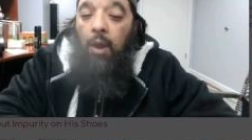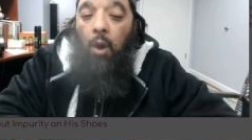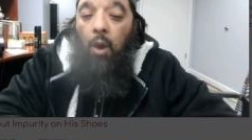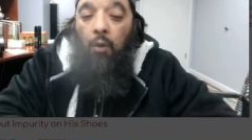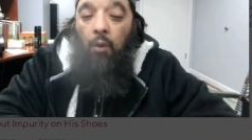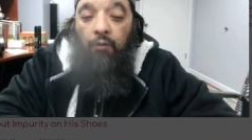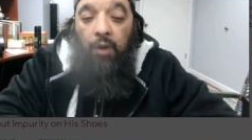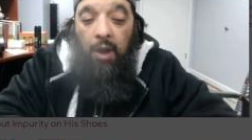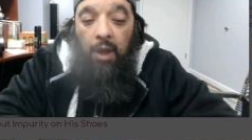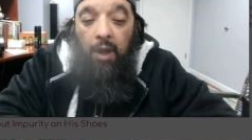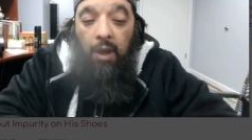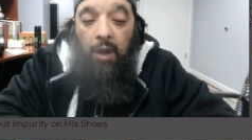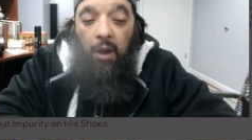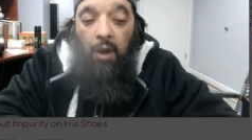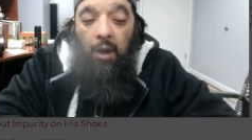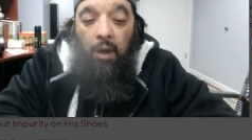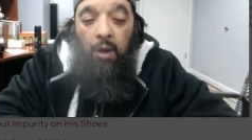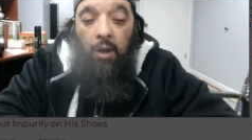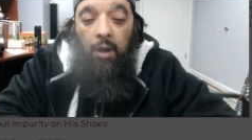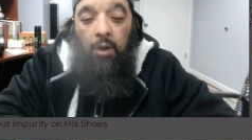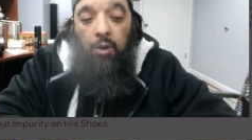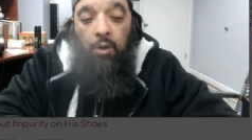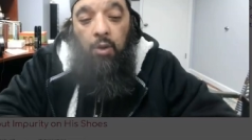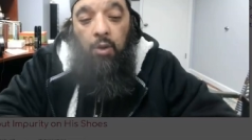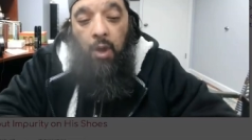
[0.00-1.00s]
Over here,
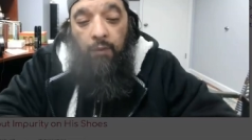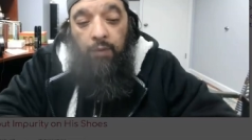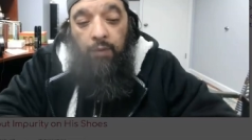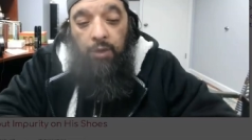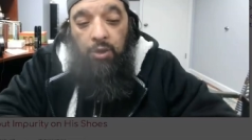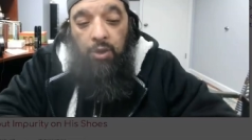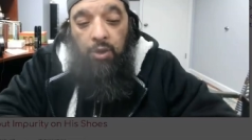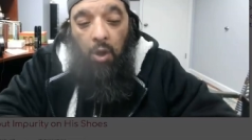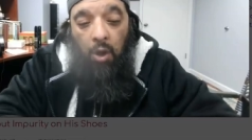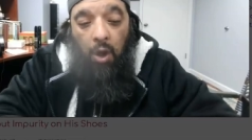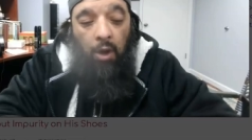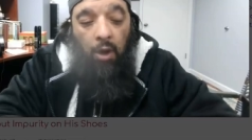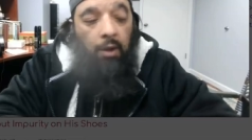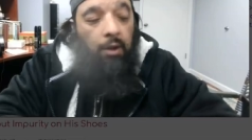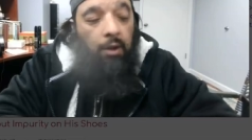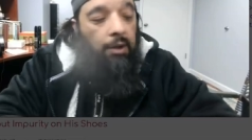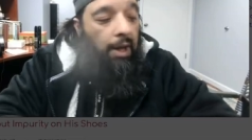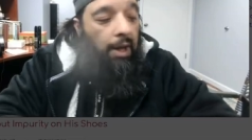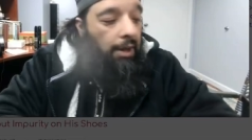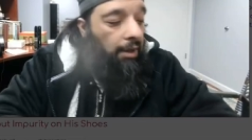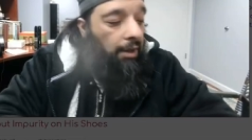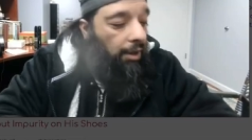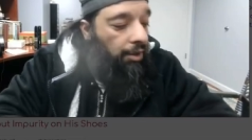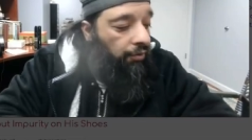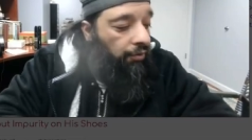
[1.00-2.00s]
you have a dog
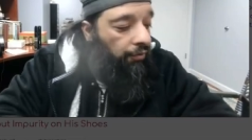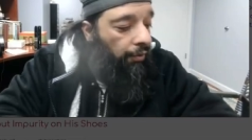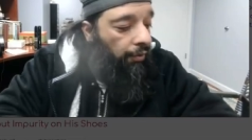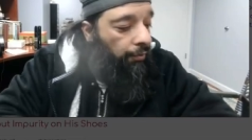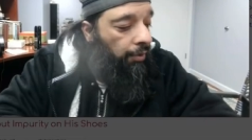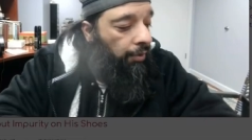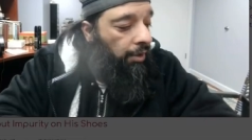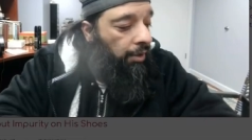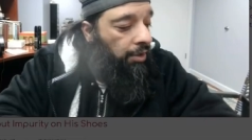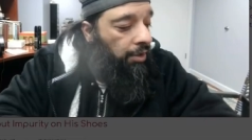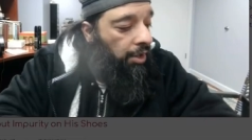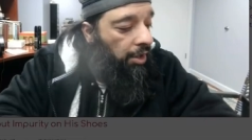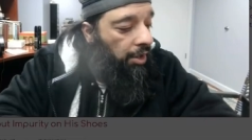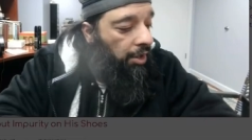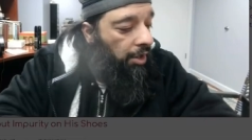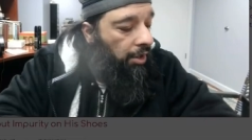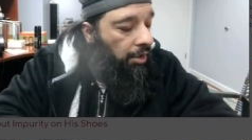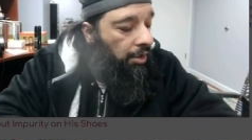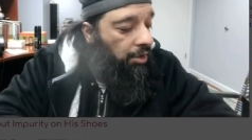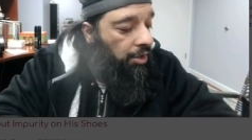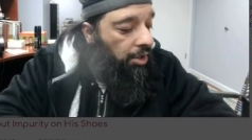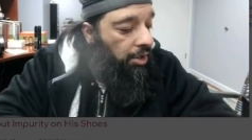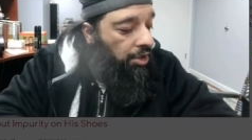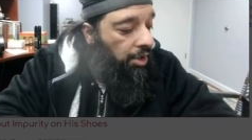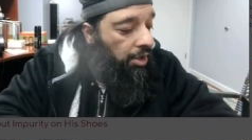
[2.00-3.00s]
that licks from the di
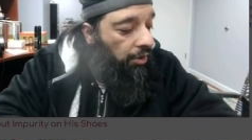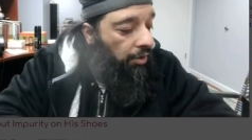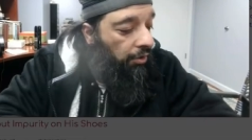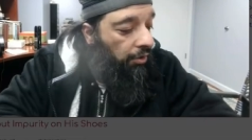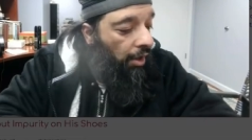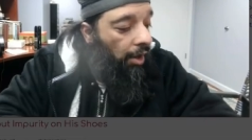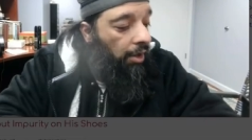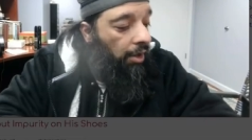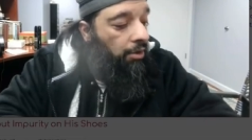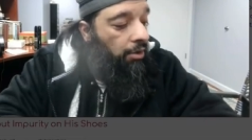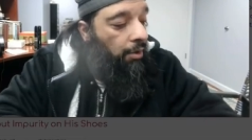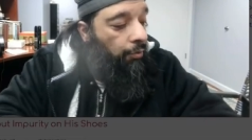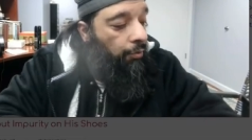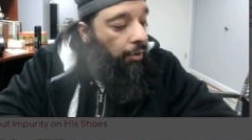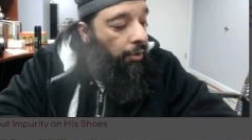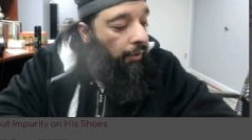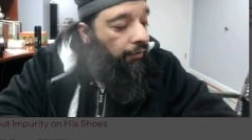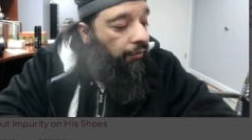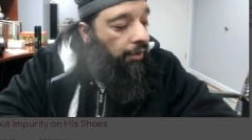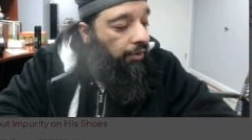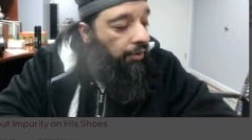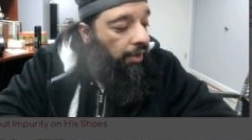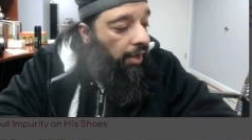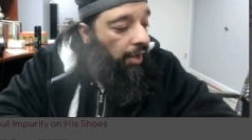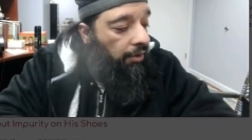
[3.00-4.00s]
dishes. The
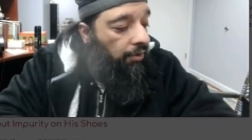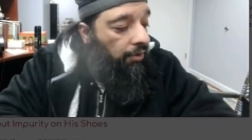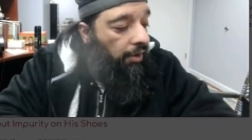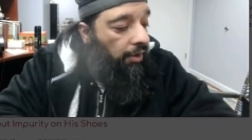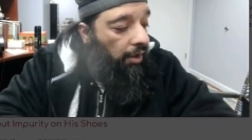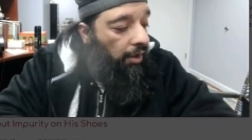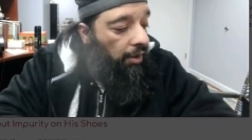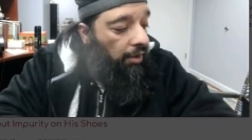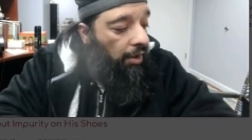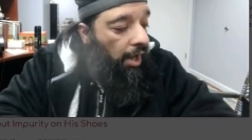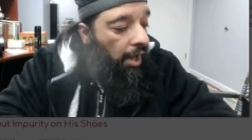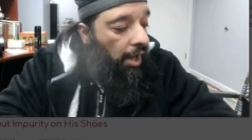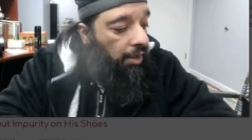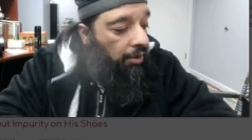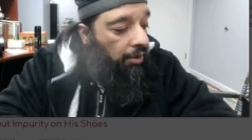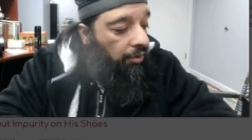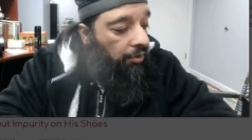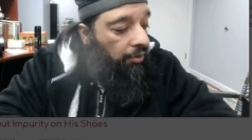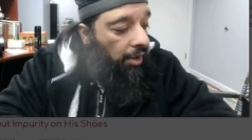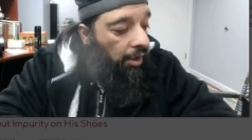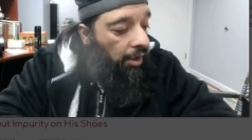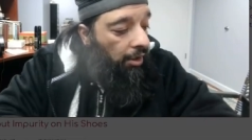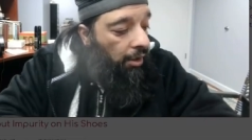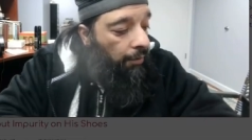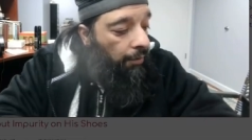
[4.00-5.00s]
Prophet said, sallallahu alaihi
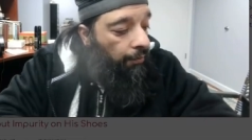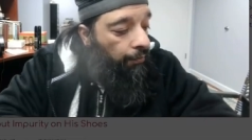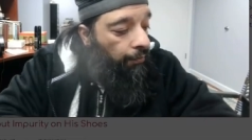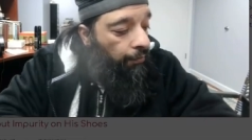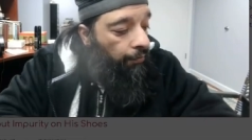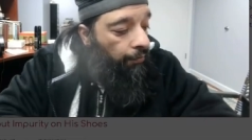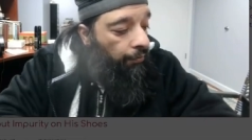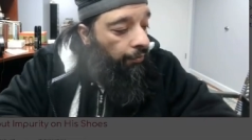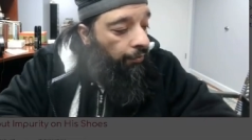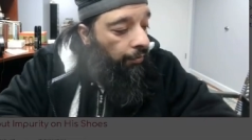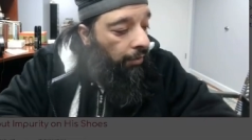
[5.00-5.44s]
wasallam,